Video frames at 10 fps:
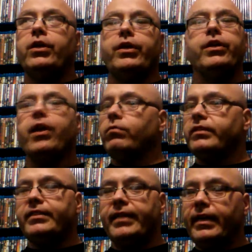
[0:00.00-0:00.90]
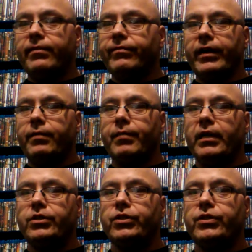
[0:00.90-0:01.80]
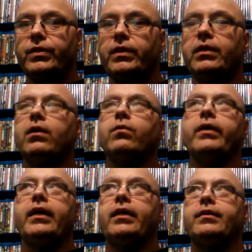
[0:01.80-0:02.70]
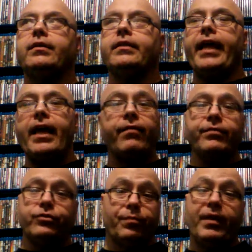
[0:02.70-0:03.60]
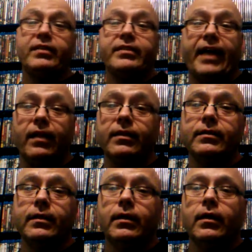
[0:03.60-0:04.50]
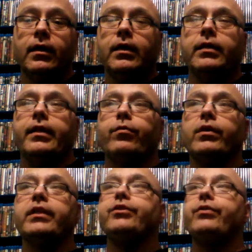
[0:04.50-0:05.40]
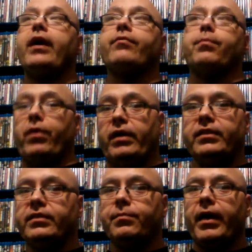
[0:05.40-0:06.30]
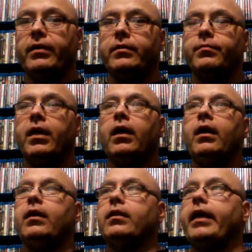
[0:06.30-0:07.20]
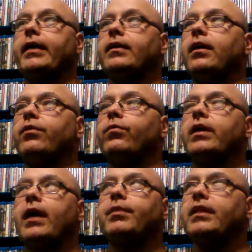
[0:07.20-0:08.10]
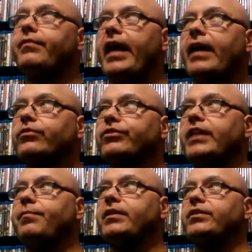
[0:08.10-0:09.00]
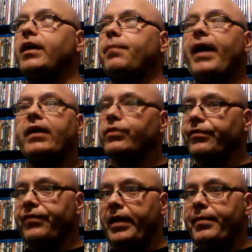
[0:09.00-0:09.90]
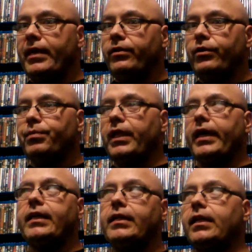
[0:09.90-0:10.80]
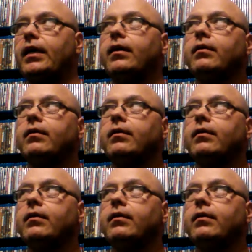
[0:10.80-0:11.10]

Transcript: you don't see them very much, and they have tremendous talent. They really do have a presence about them. Like another one, I believe the actor's name is Patrick Fabian, who played in